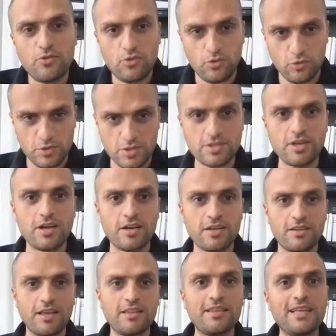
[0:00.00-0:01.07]
to start
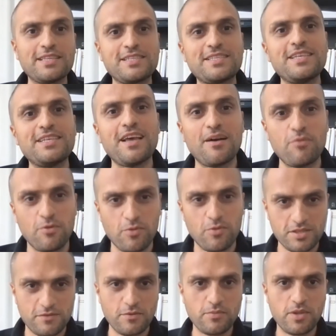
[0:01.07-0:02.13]
and then see how it
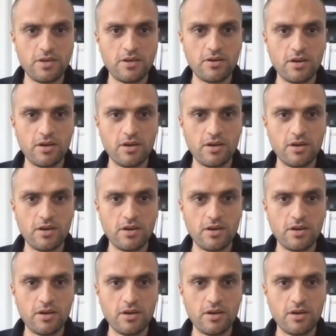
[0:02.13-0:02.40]
works from there.